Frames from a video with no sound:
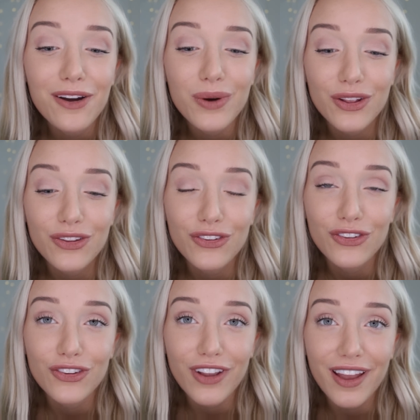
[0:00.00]

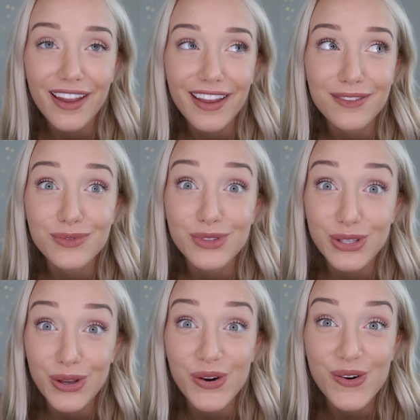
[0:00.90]
Which I am
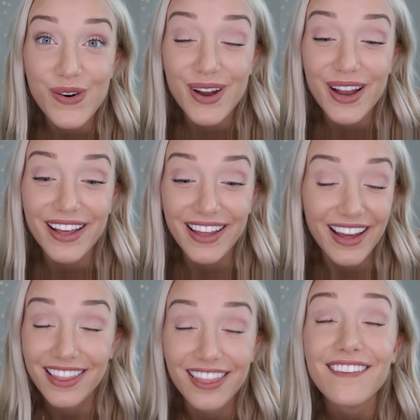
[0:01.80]
so,
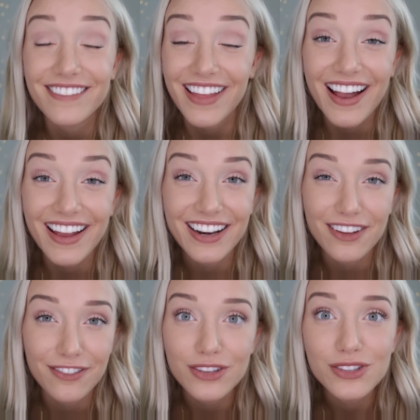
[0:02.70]
like, I love that, and
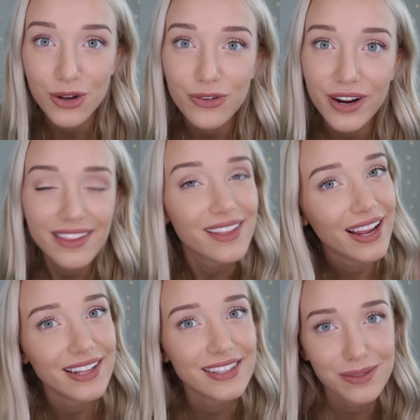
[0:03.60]
I feel so great that
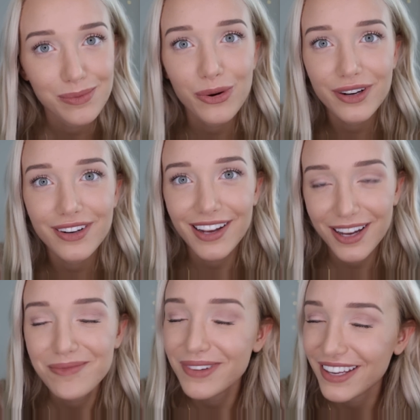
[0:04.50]
I can support a
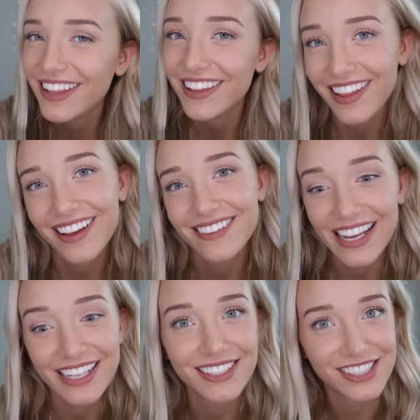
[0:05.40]
company like that
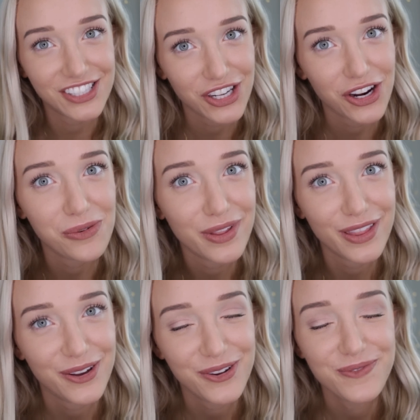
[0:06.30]
and share it
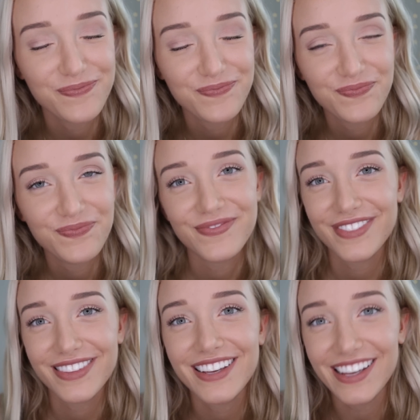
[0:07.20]
with
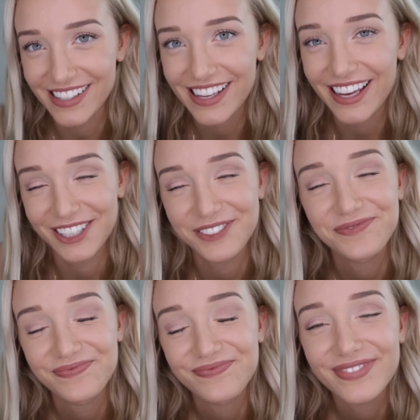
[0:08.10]
you.
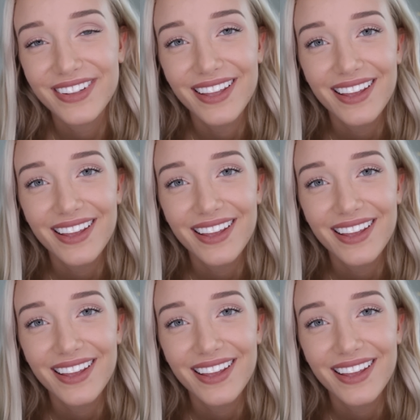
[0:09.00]
Yeah.